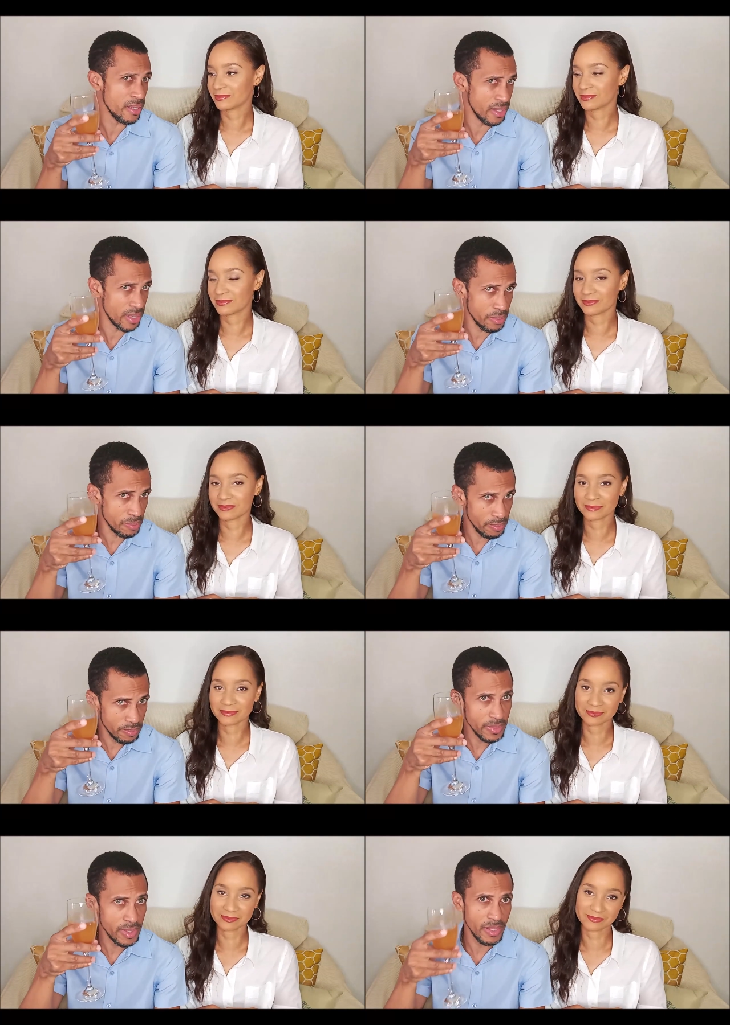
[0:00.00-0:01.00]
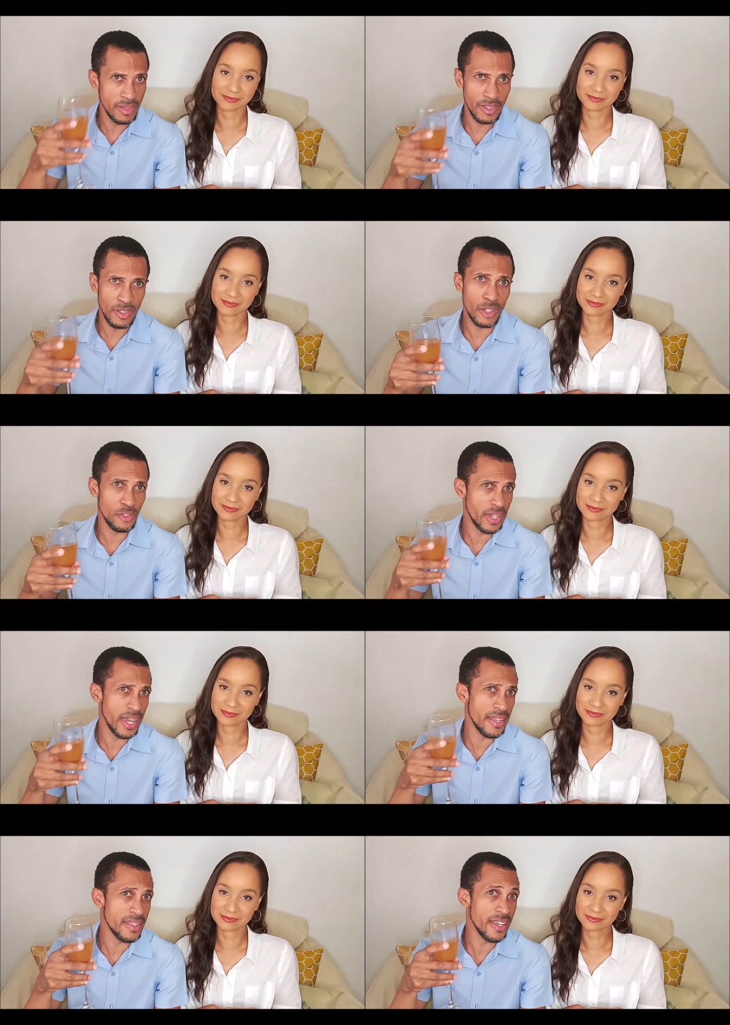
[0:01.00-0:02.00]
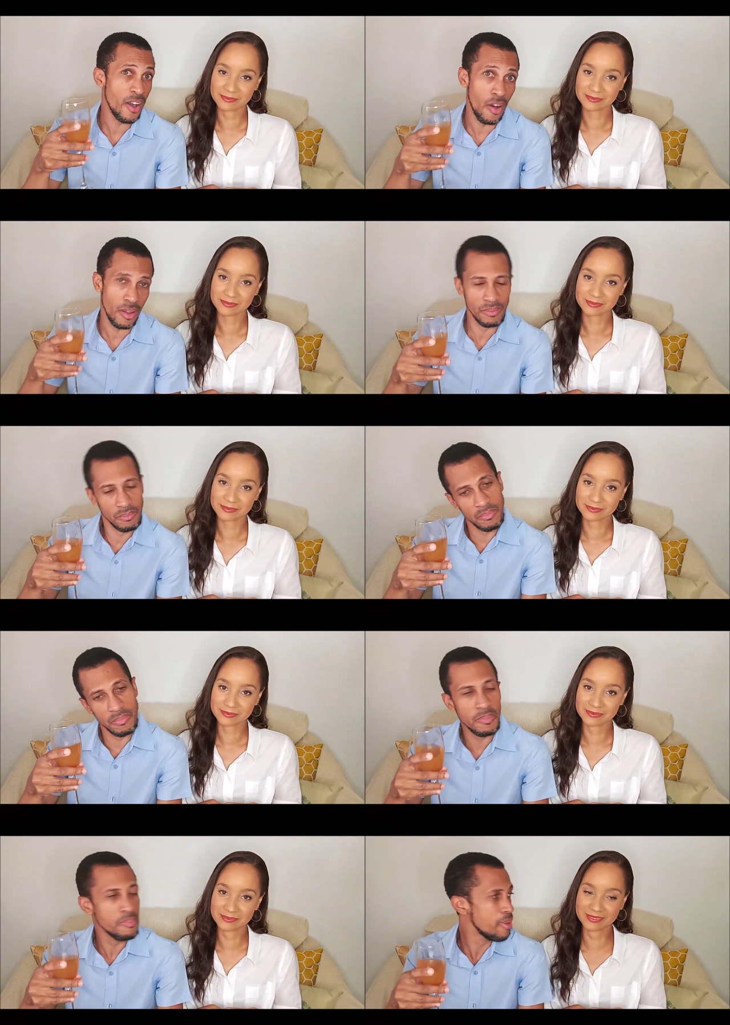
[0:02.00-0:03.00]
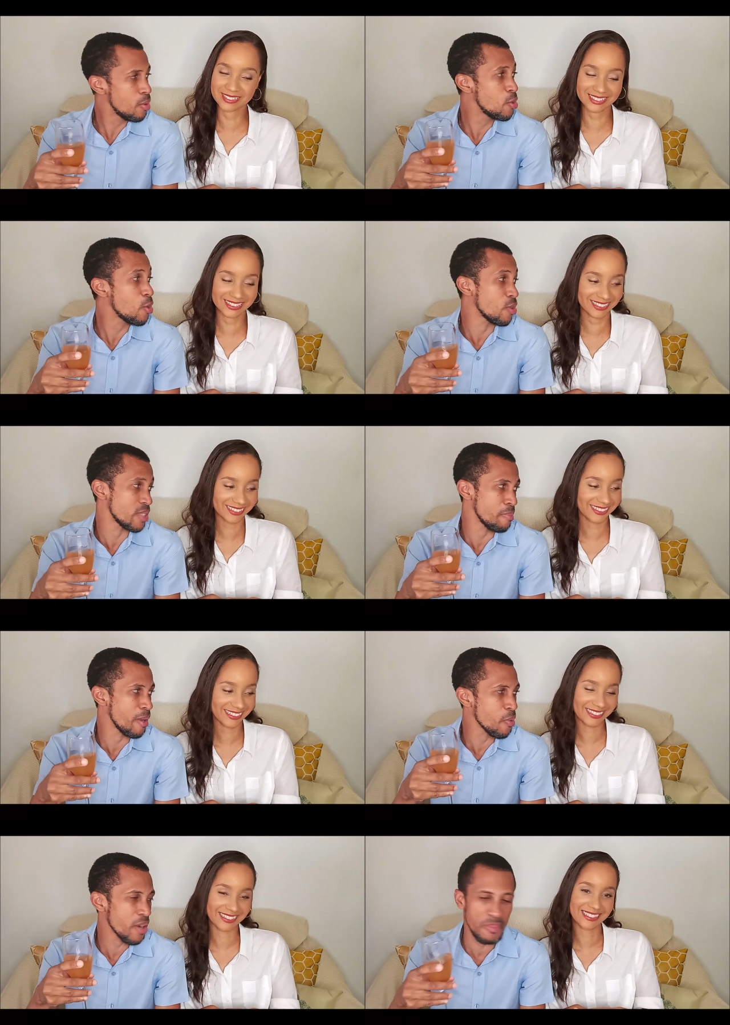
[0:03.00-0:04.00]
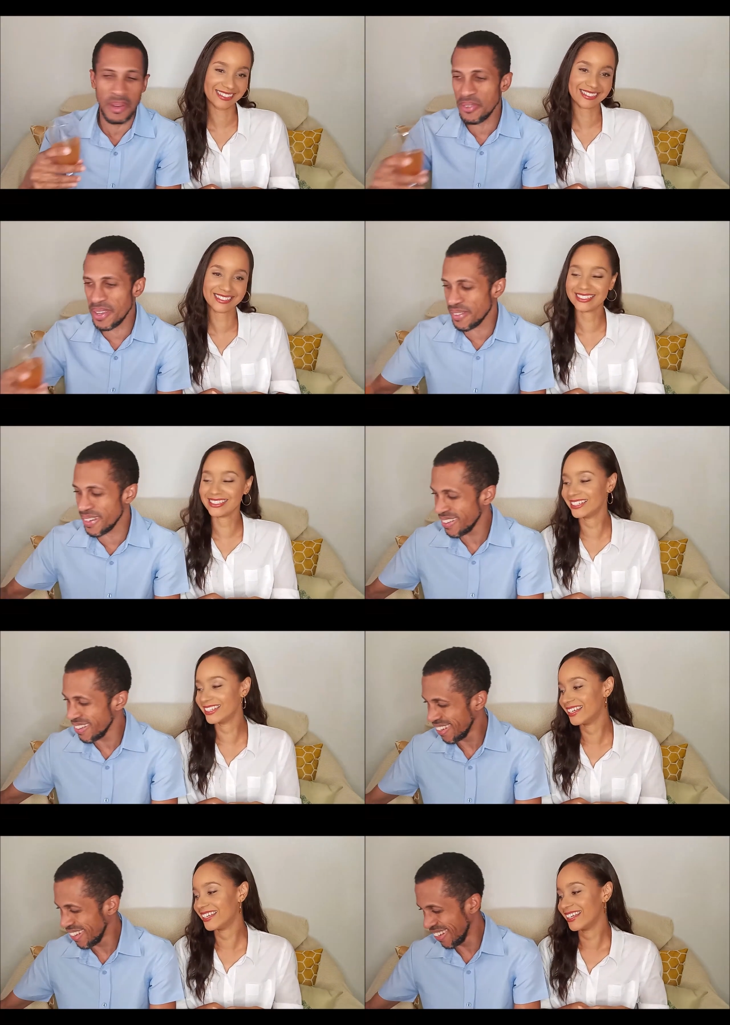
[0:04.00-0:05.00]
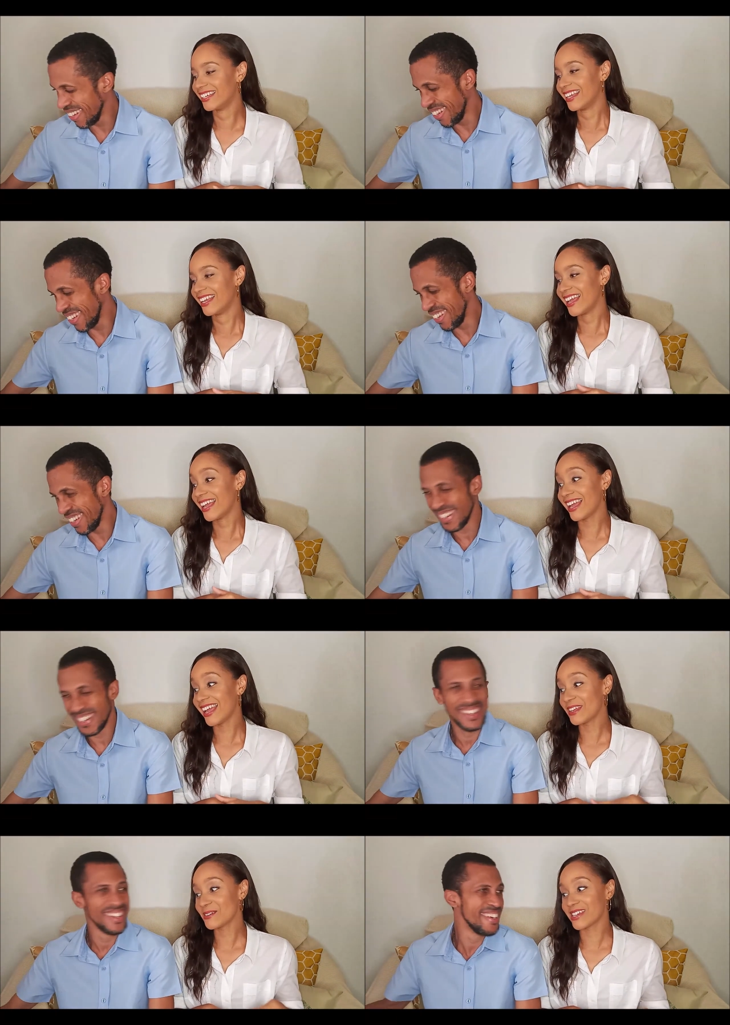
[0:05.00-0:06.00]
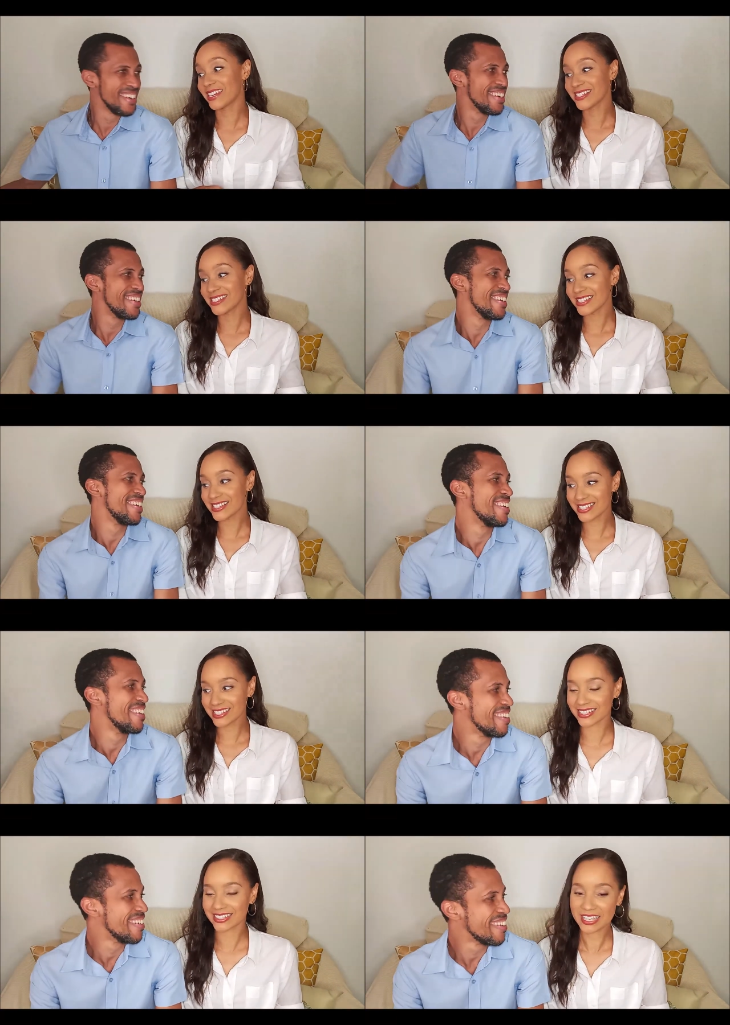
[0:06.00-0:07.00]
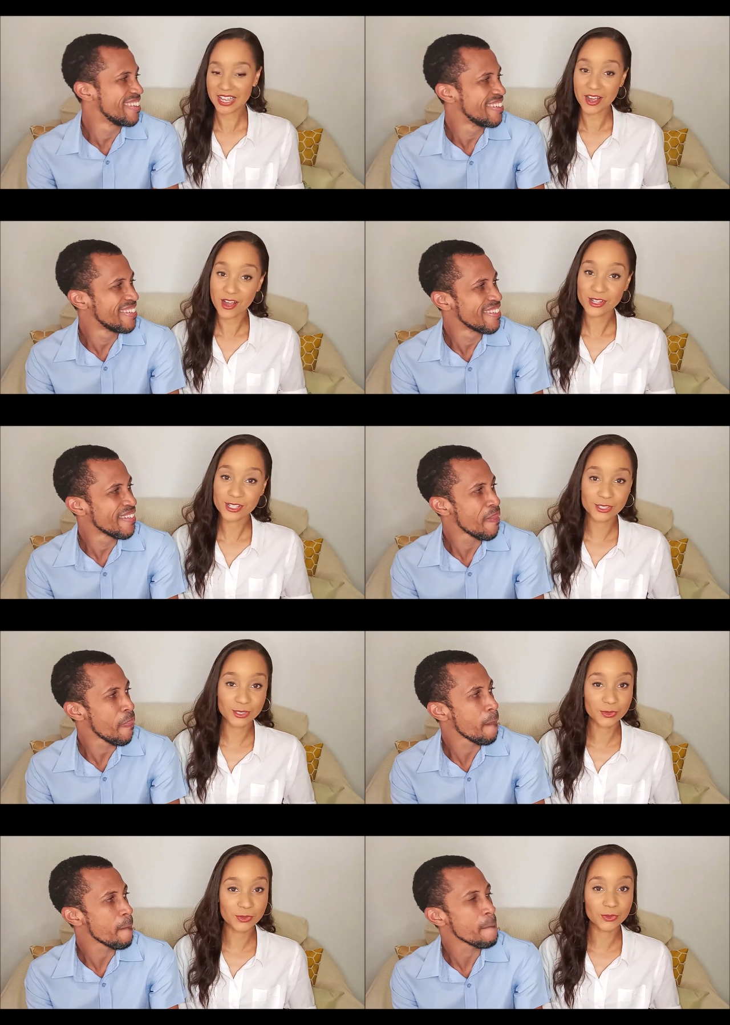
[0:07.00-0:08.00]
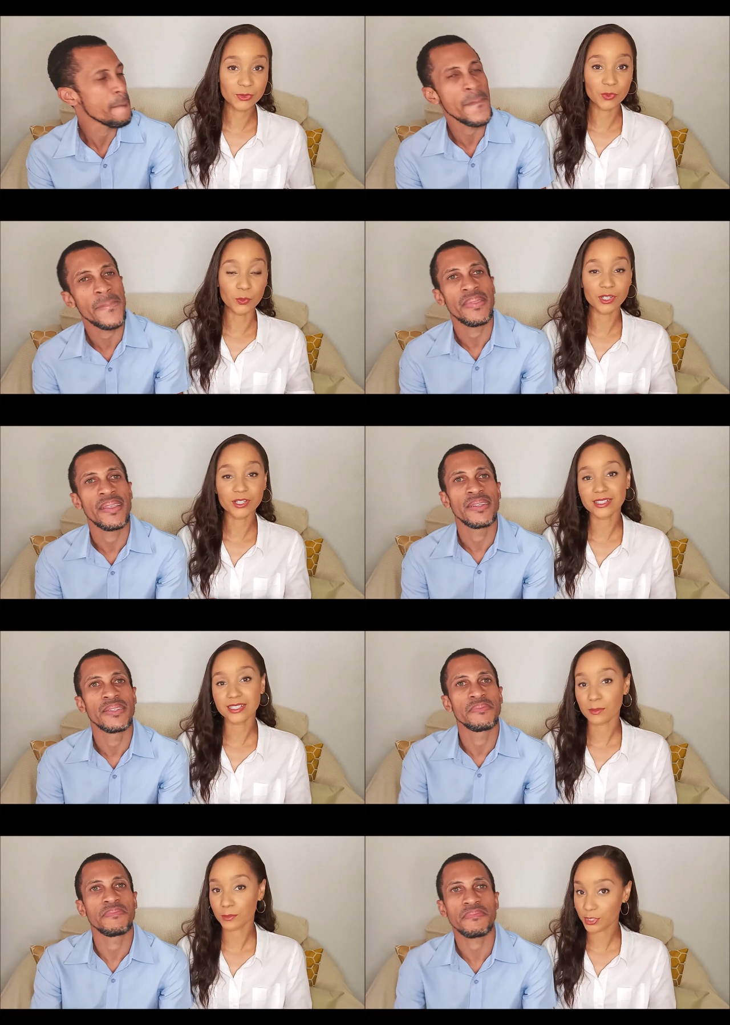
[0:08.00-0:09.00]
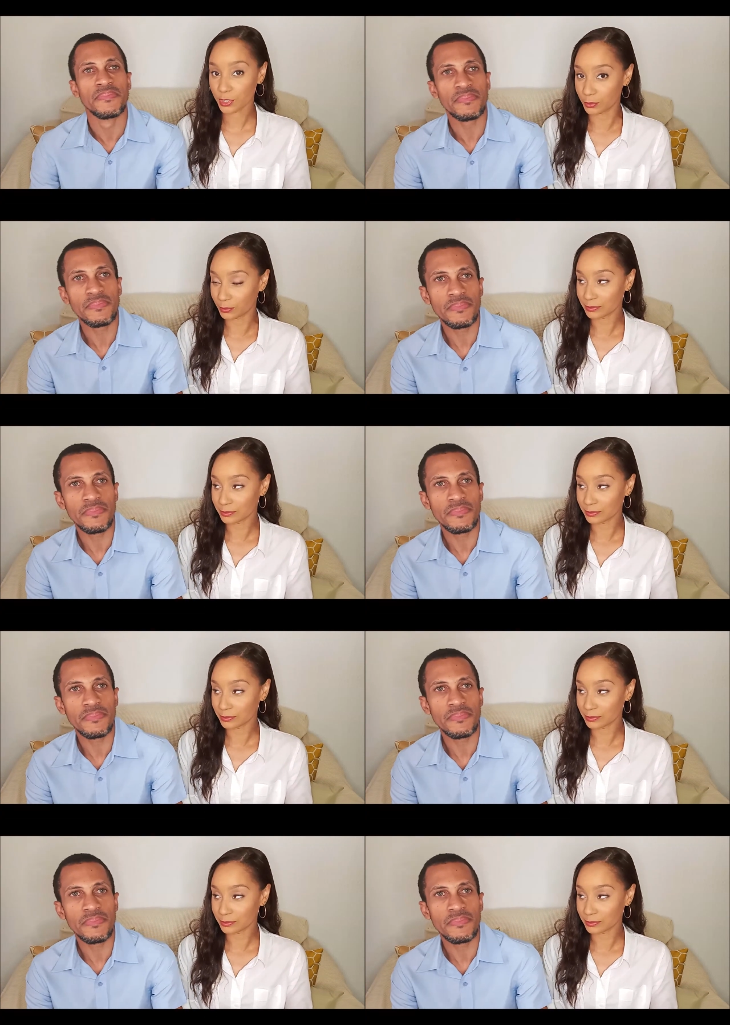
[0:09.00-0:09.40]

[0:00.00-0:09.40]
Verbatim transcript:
Speaker 1: I am not drinking anything hot. Well, who knows? It might work in my favor.
Speaker 2: Anyways, on to word number two